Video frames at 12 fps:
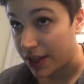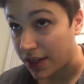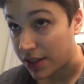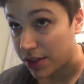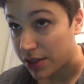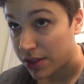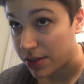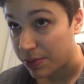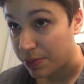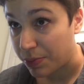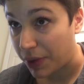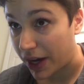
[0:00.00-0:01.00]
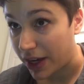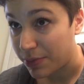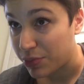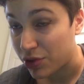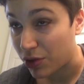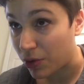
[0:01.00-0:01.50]
These
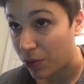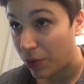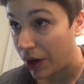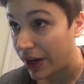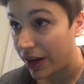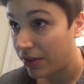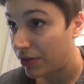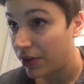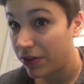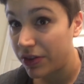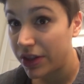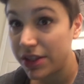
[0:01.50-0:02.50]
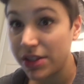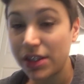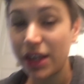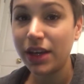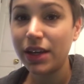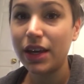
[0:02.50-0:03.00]
pipes or whatever for the
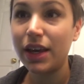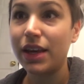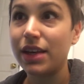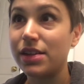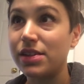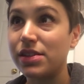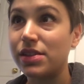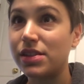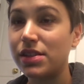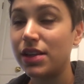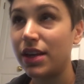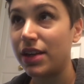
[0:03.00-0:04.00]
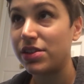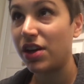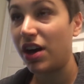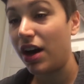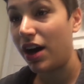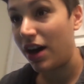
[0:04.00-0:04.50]
sink is, it's
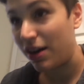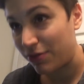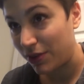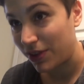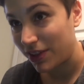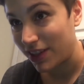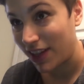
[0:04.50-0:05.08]
awful.